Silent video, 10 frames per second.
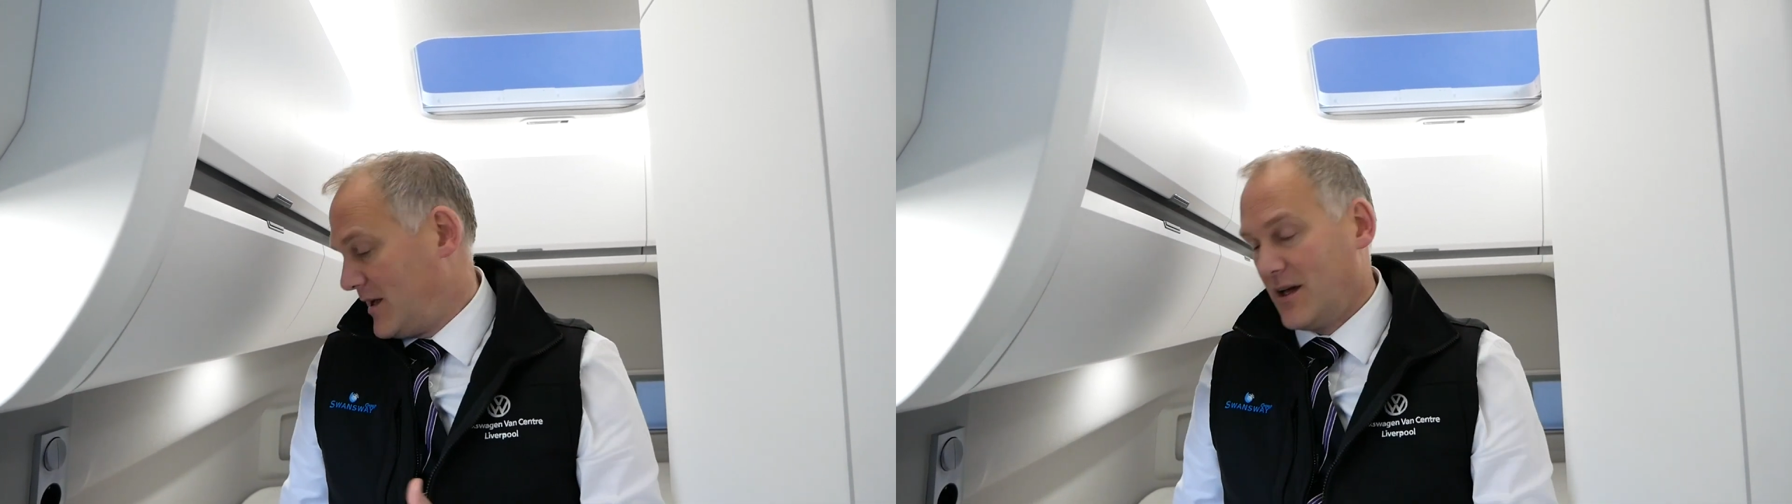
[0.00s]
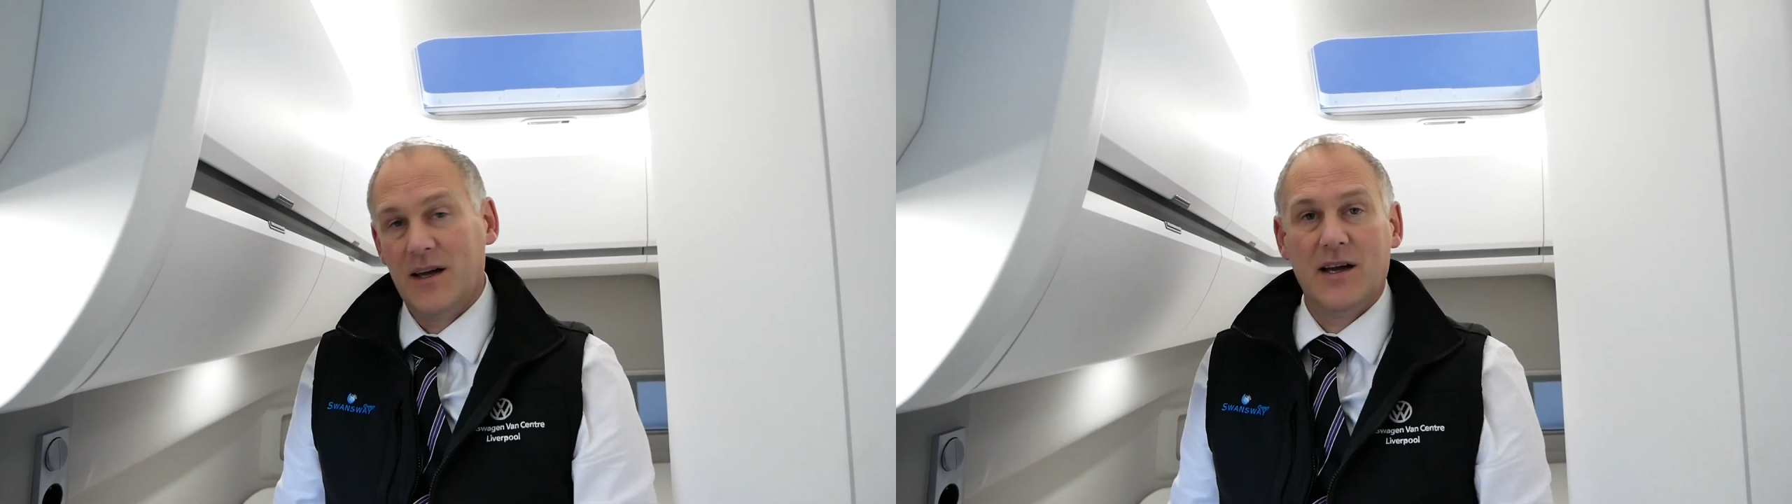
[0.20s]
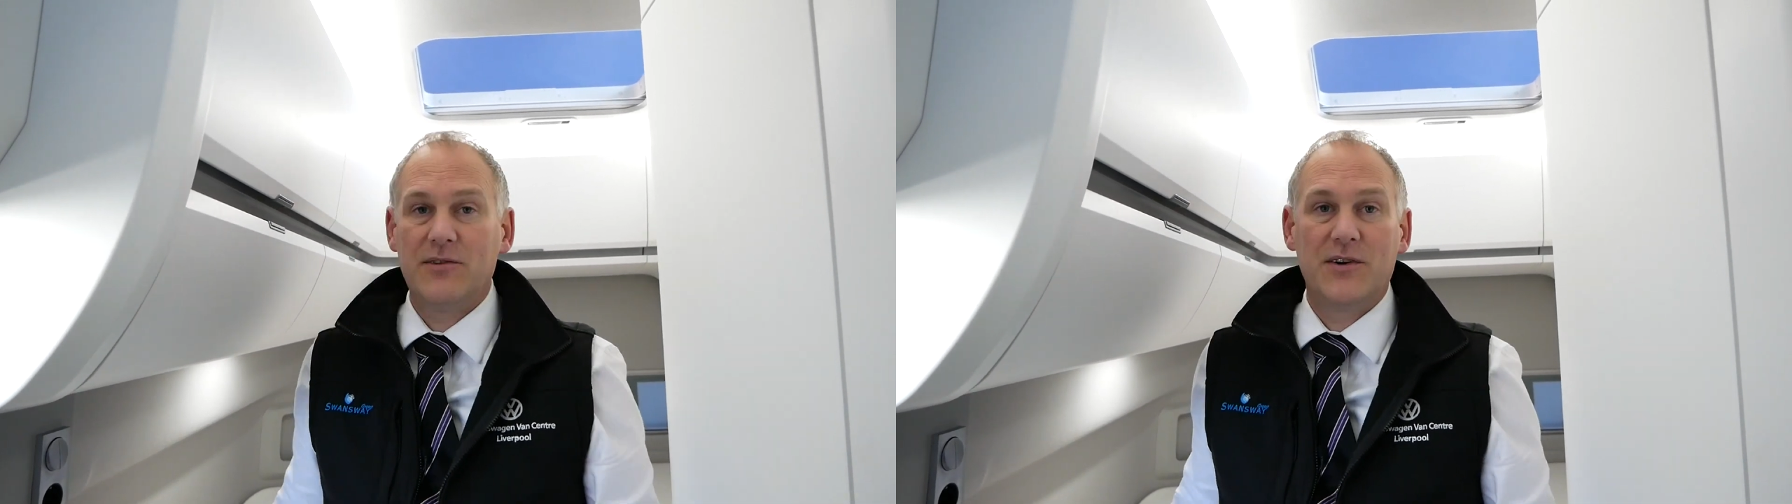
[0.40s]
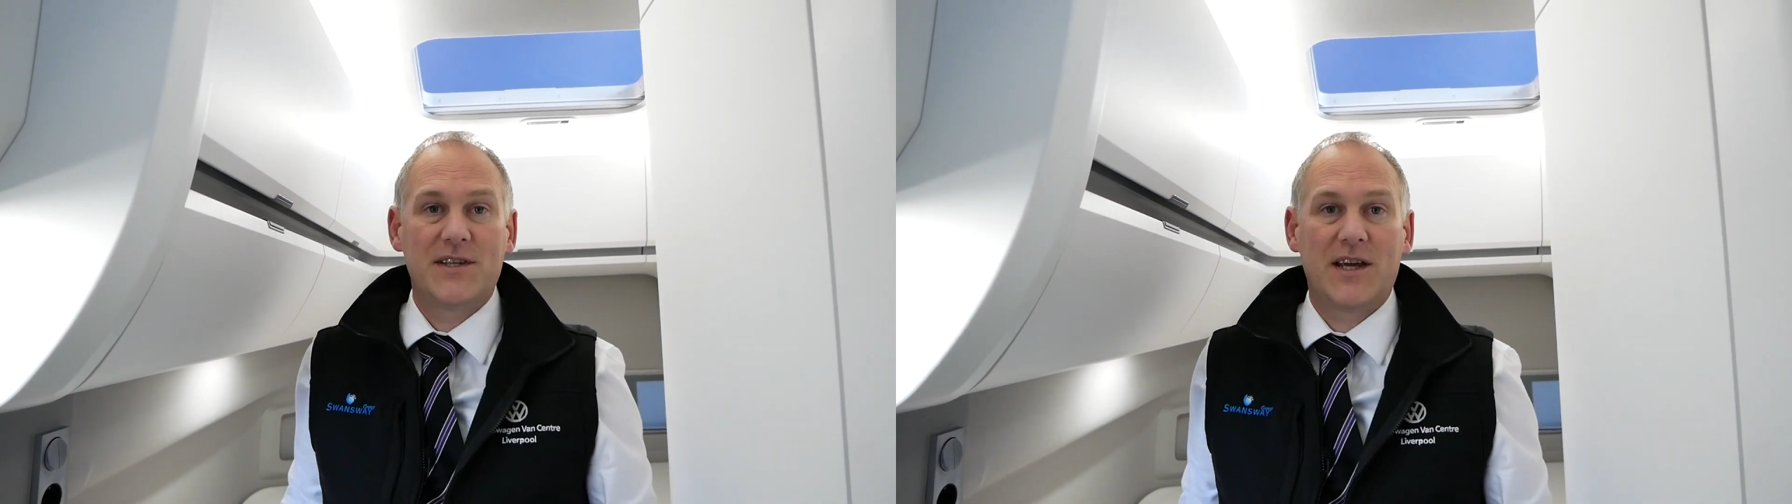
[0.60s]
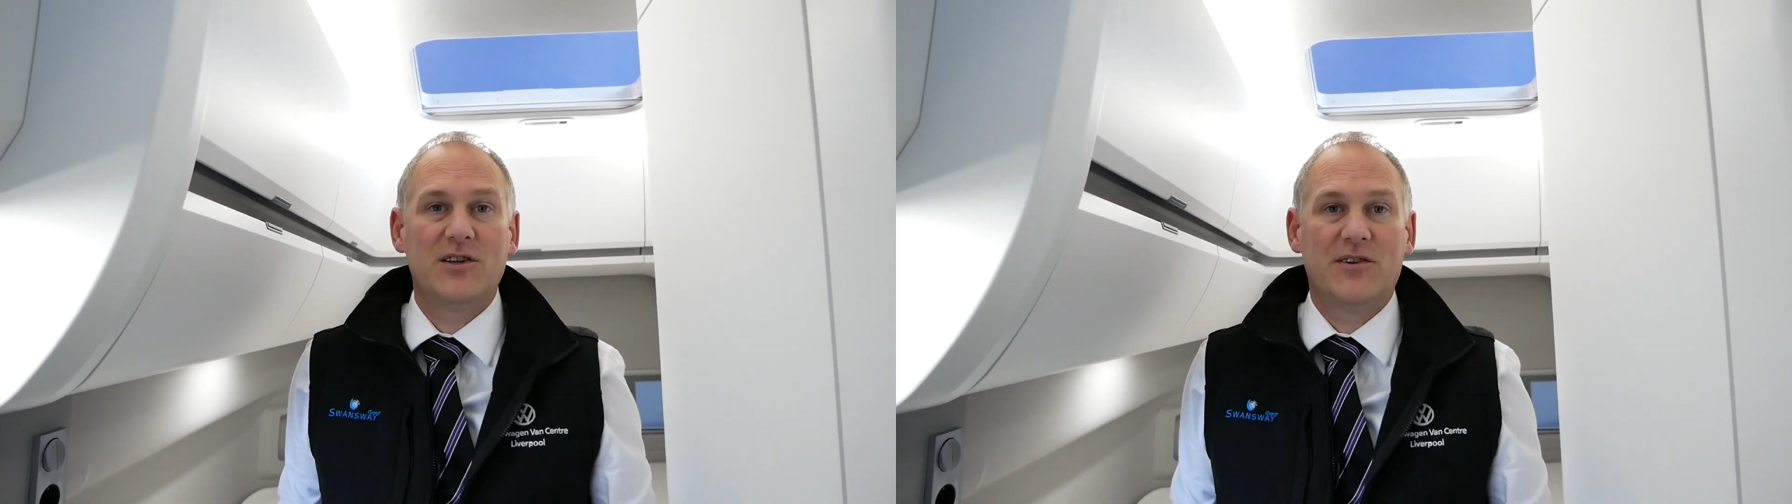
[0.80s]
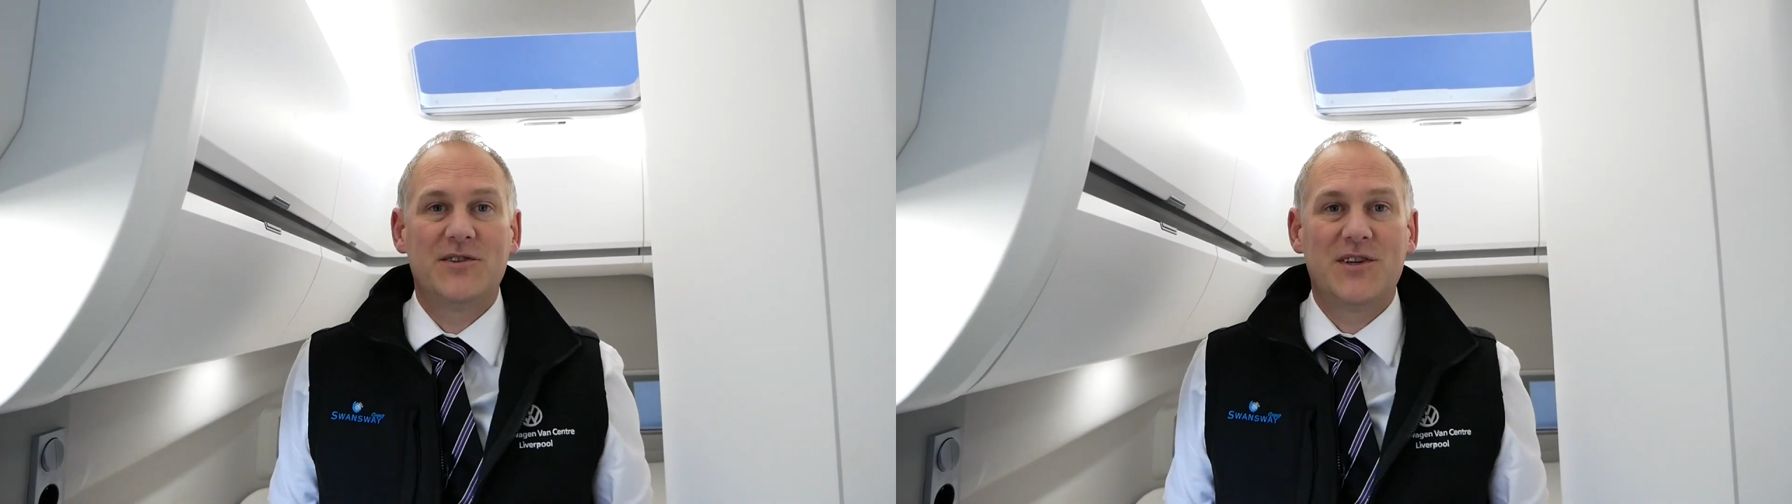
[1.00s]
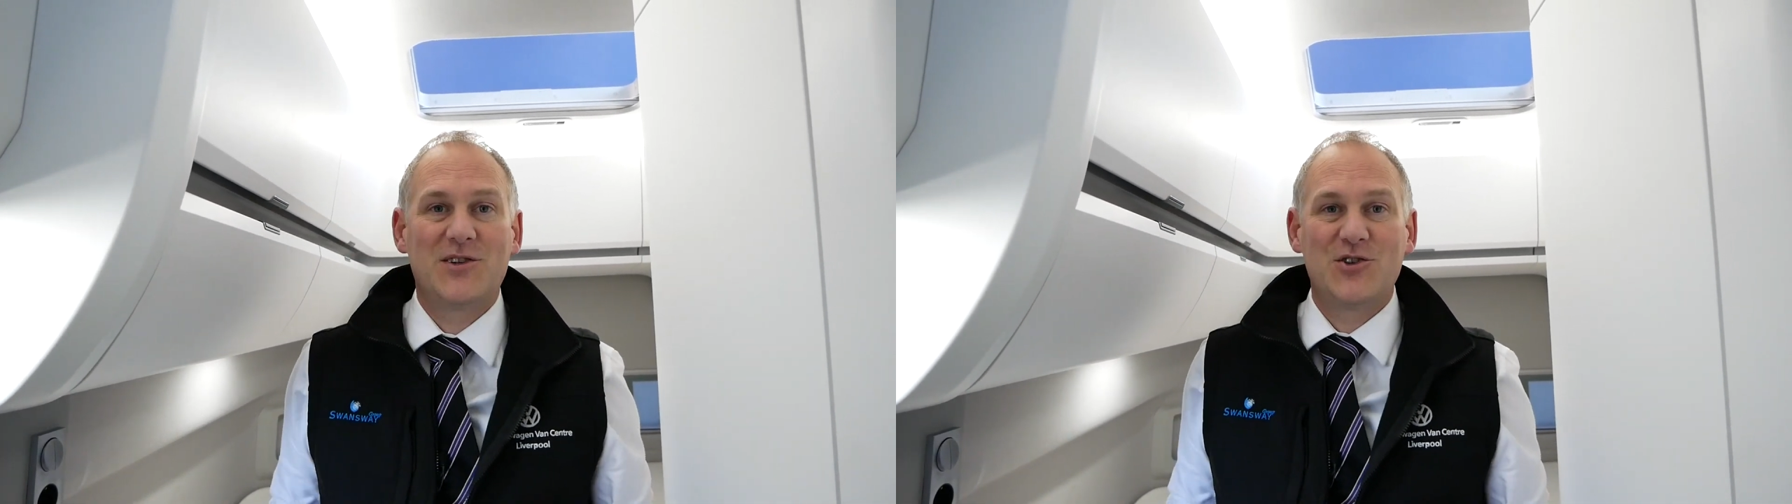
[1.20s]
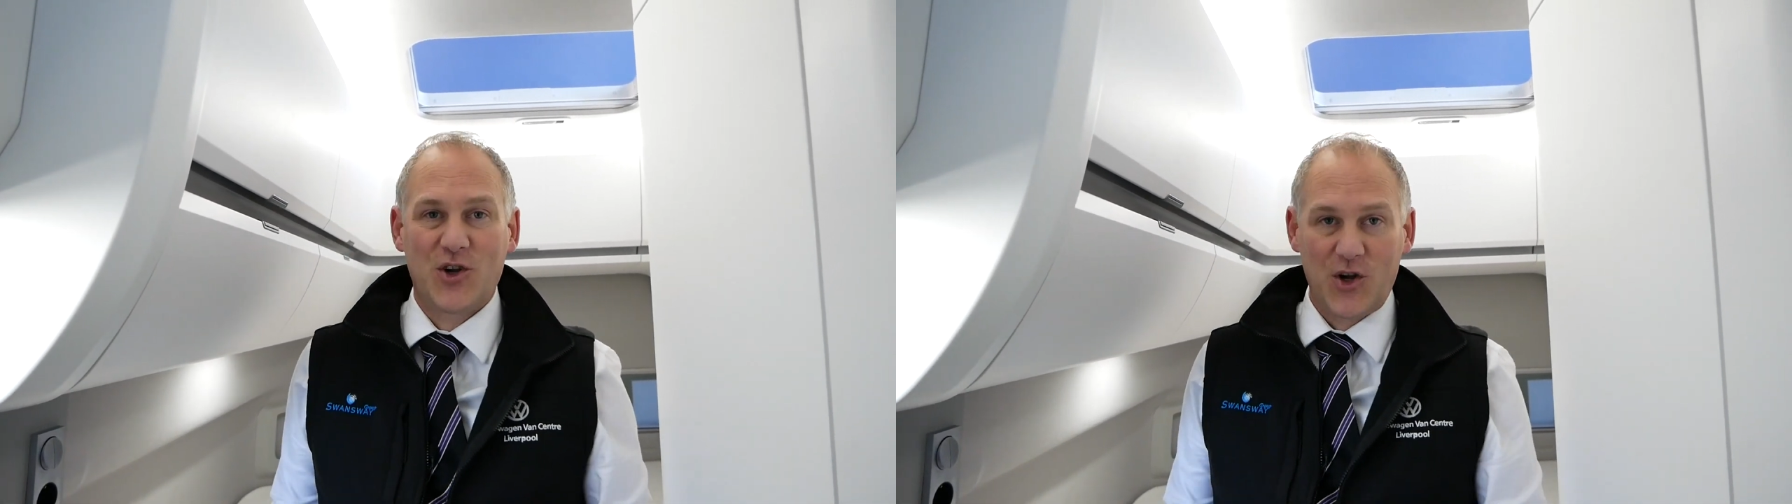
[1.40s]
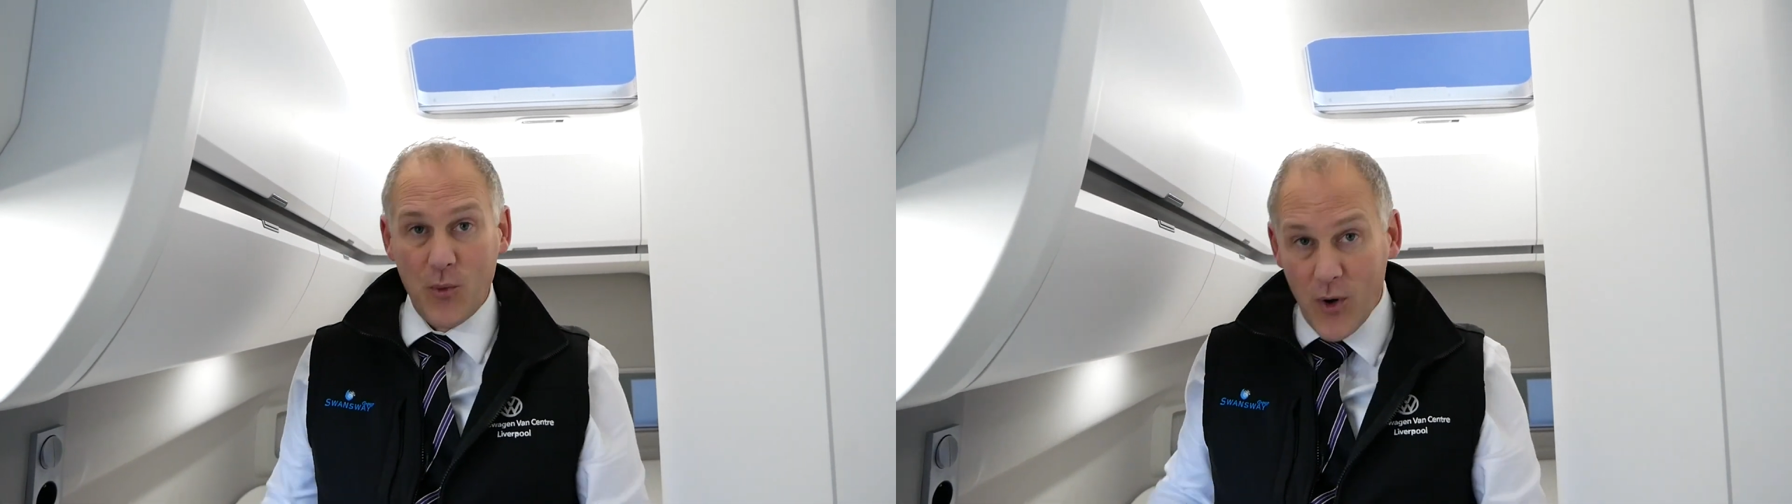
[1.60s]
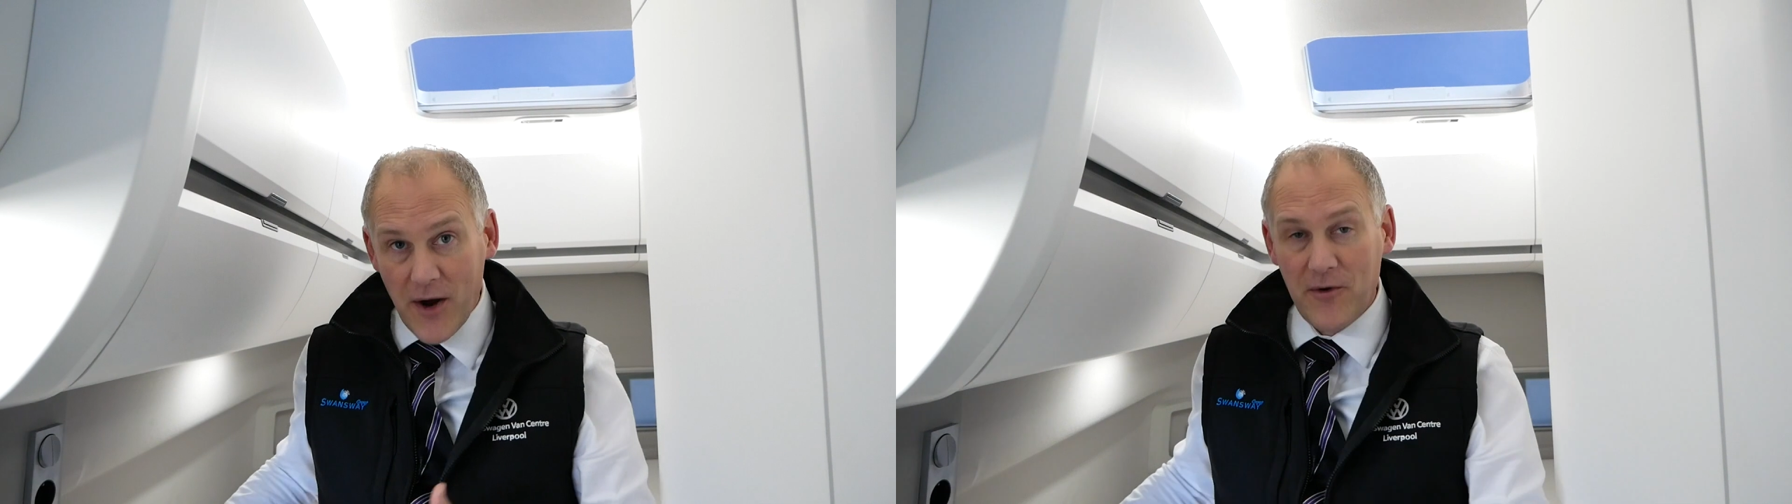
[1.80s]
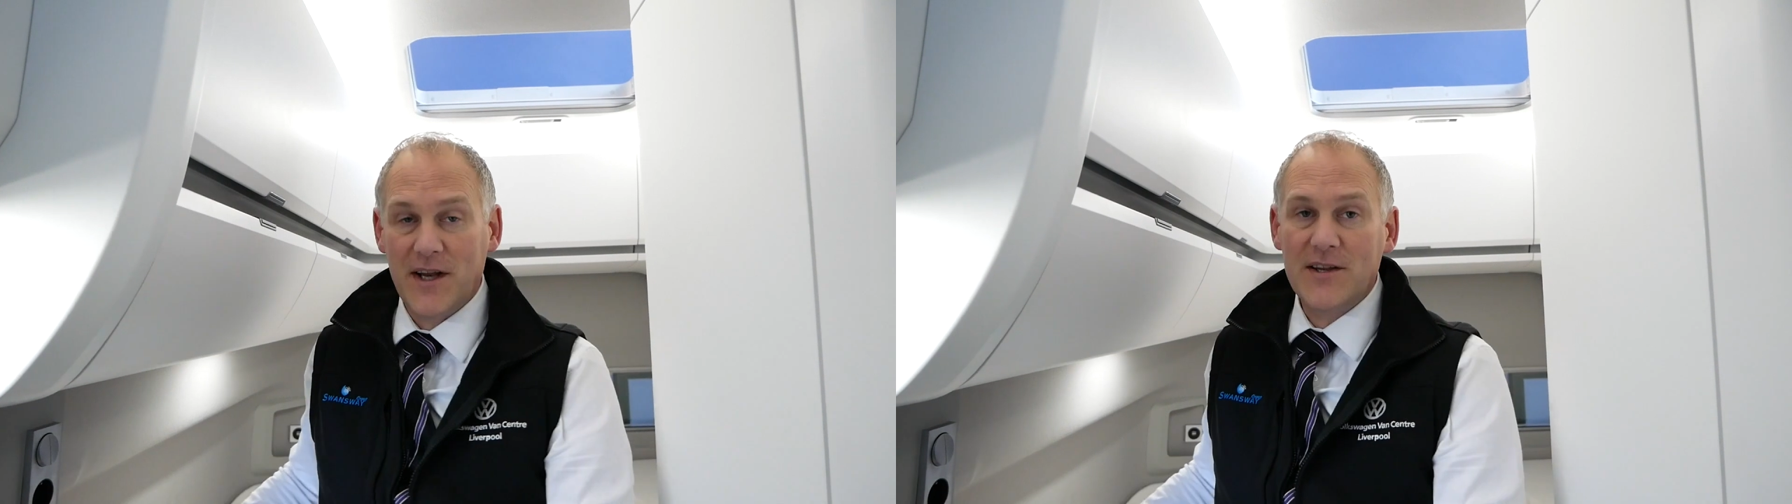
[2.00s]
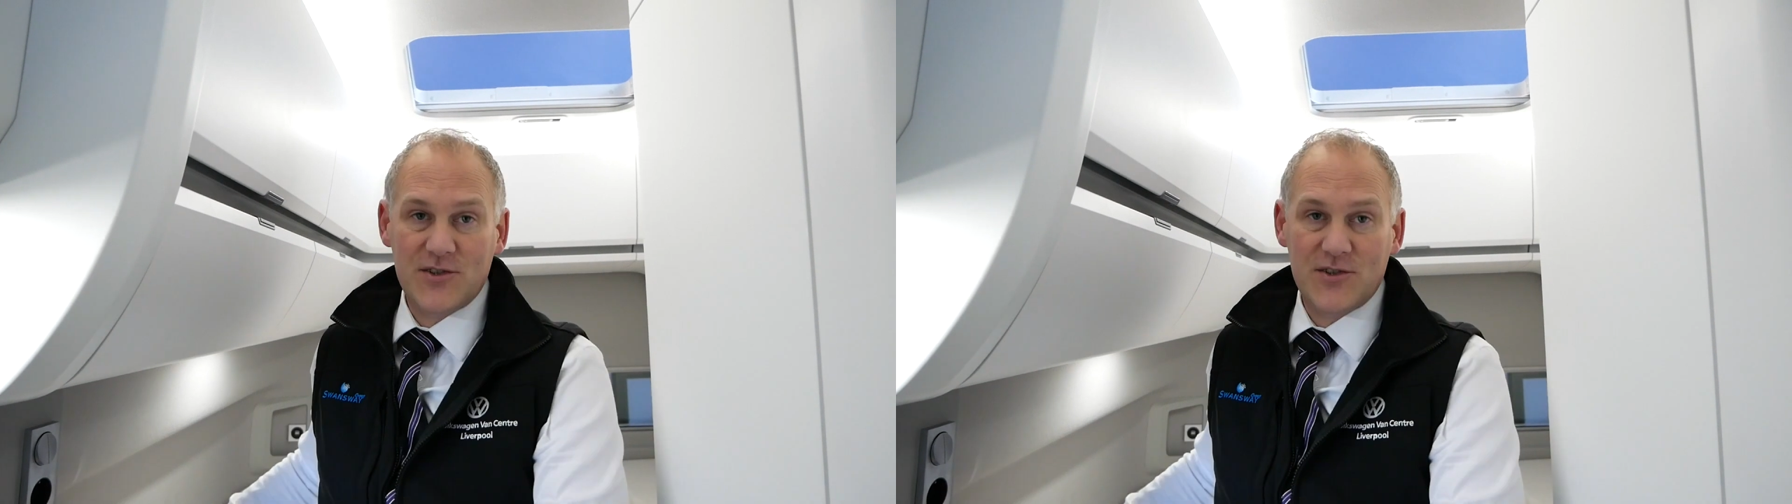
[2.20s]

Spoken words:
I've only taken it off today to show you where it is,